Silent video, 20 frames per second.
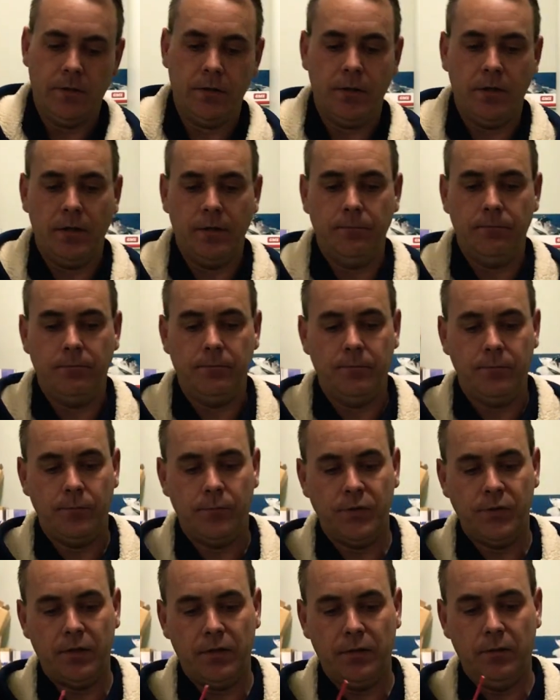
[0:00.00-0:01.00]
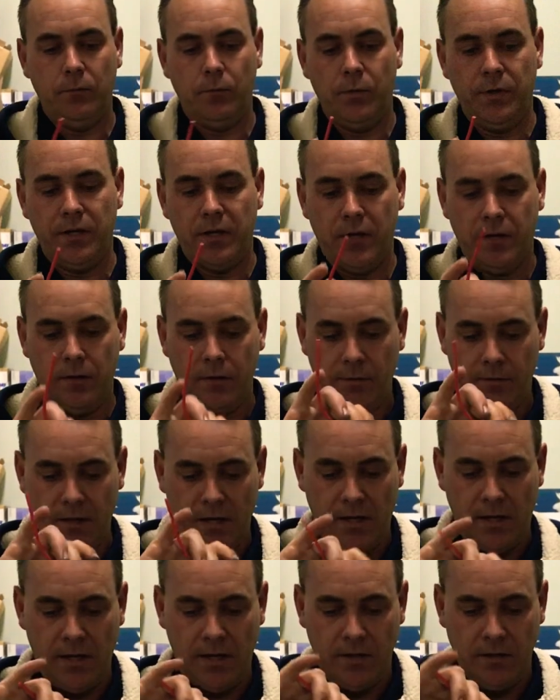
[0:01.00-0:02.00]
Okay, so we know that
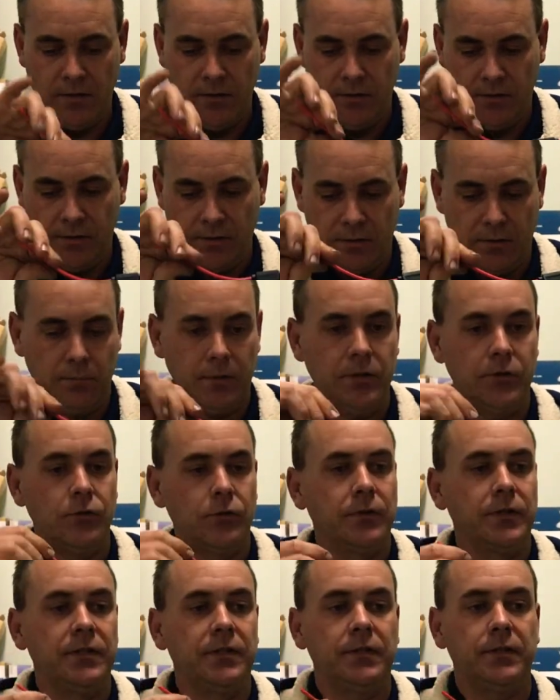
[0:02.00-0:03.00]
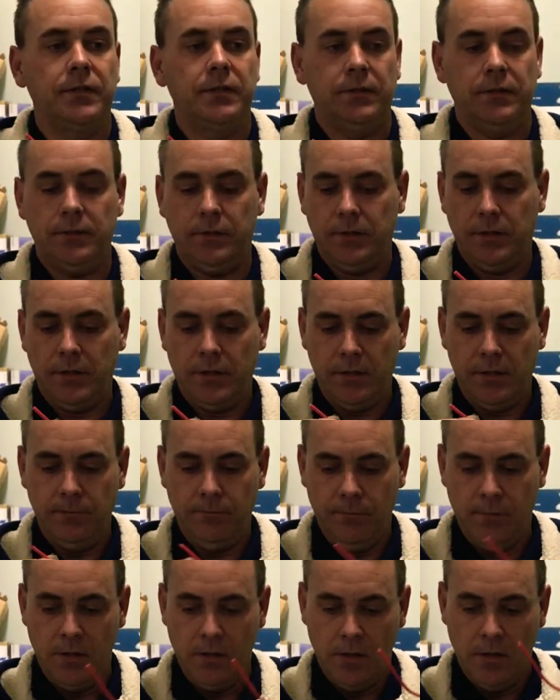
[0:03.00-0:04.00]
that end is going to be joined. Okay,
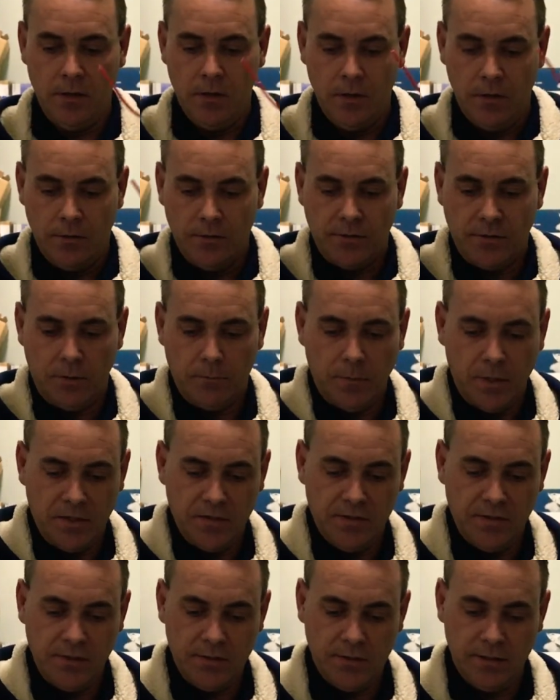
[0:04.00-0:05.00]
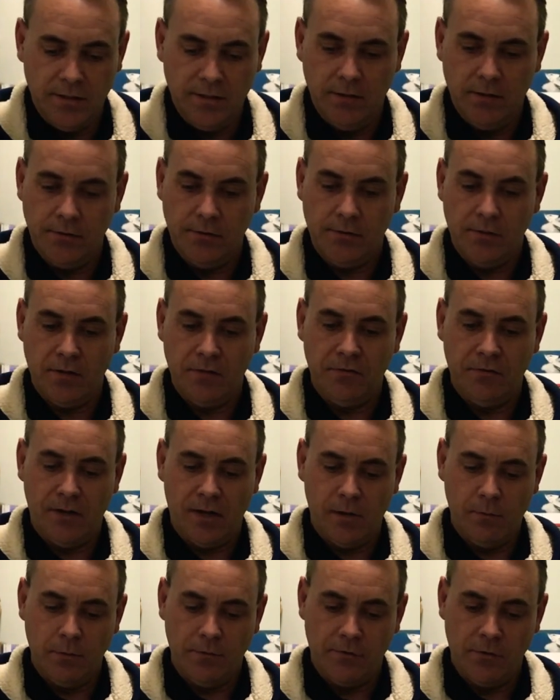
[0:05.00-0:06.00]
so basically, so
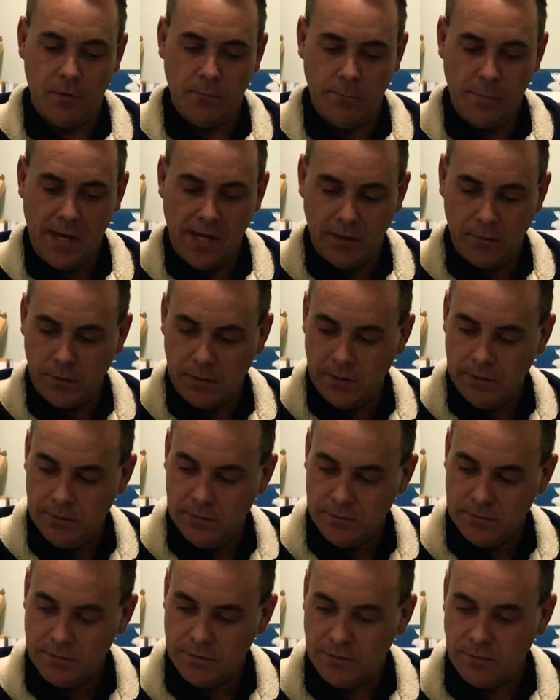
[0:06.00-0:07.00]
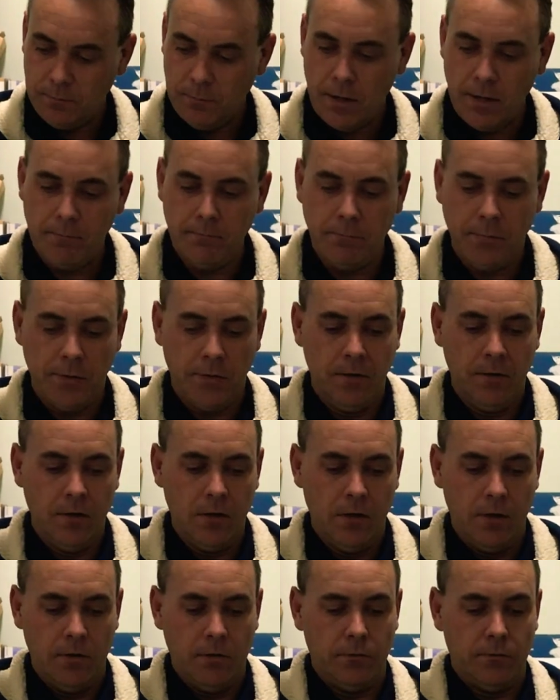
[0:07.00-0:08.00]
far we've got power to the pump
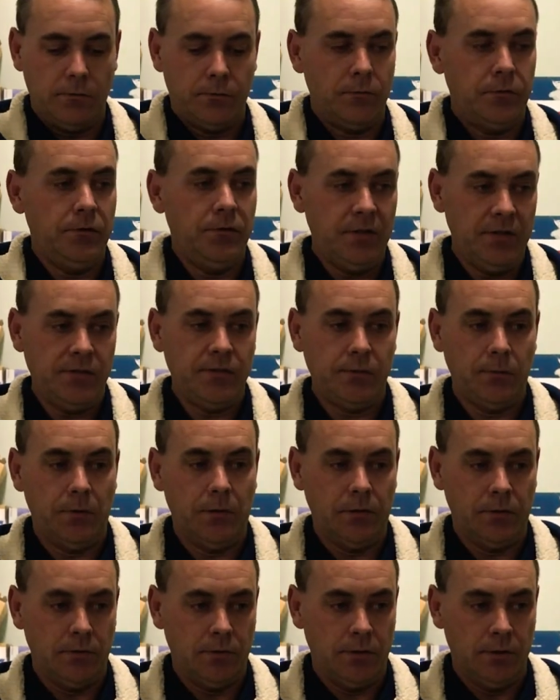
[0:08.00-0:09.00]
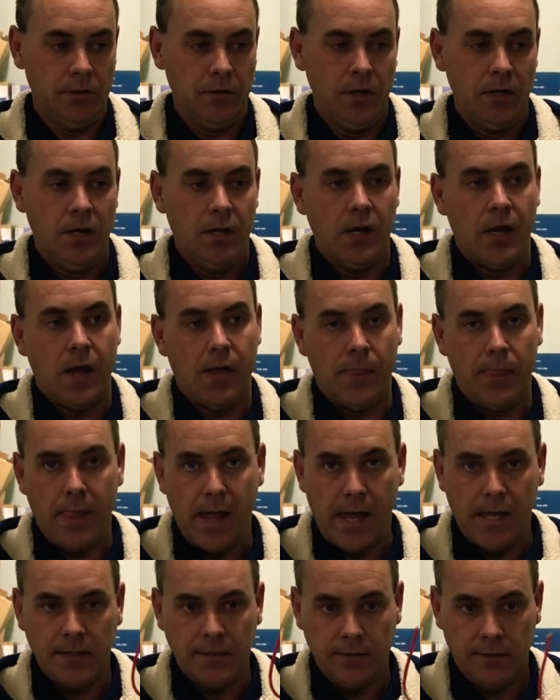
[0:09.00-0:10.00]
through this switch, and
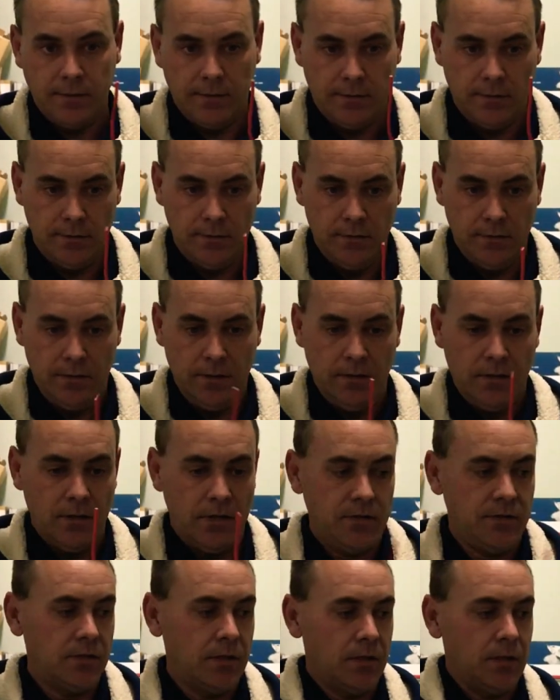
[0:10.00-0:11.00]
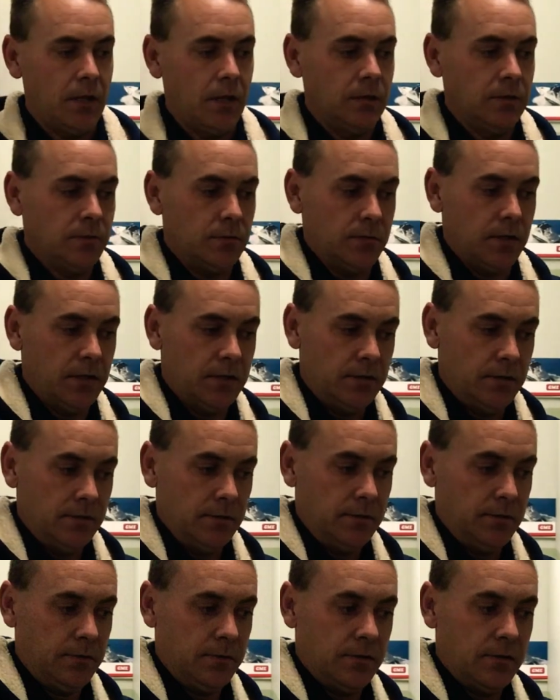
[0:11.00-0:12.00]
that is going to go direct
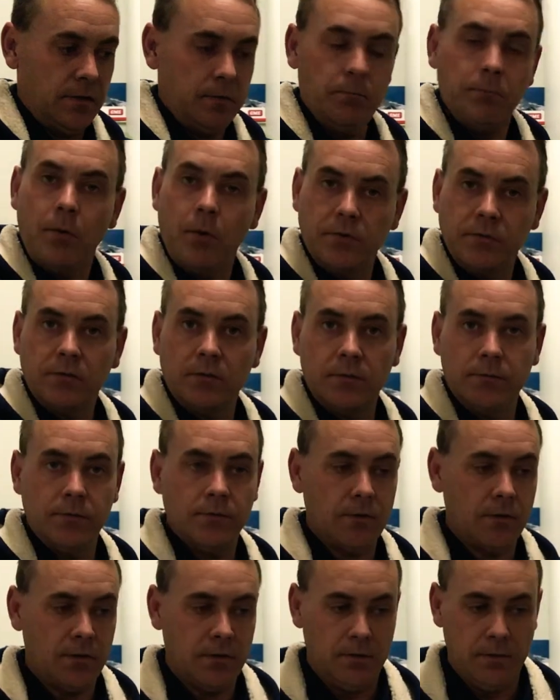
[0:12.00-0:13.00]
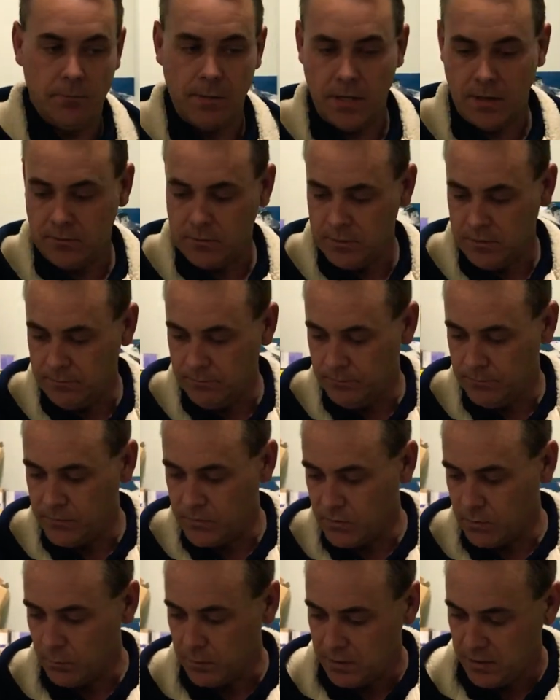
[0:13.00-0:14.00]
to the positive side of the battery.
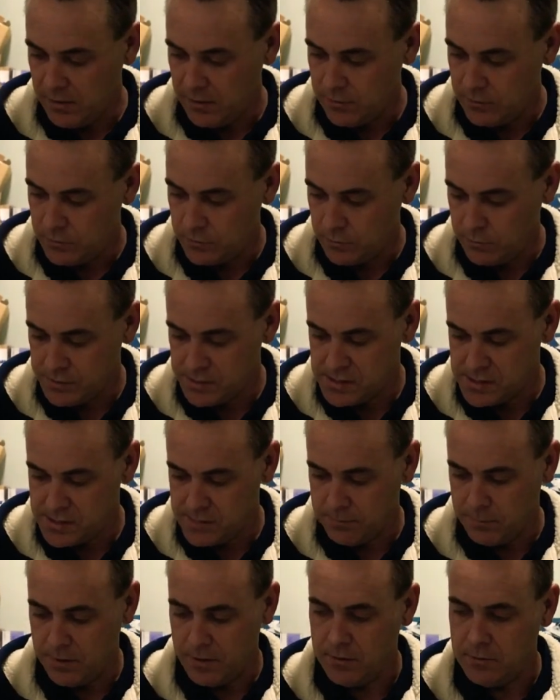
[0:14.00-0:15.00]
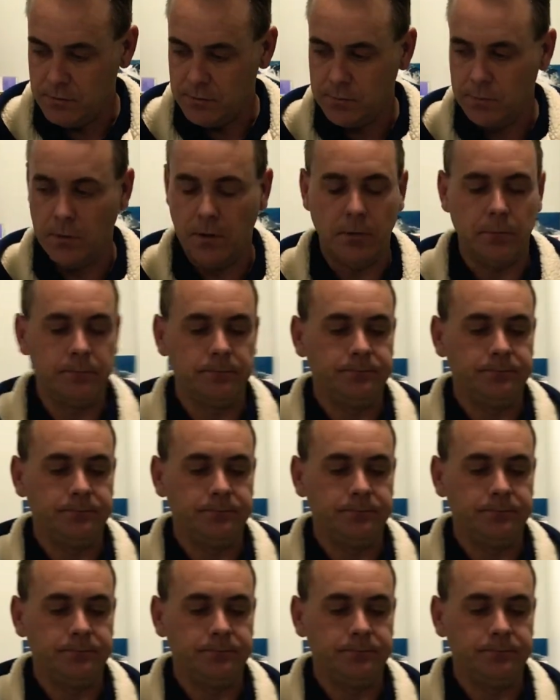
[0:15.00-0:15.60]
So we need a joining clip here as well.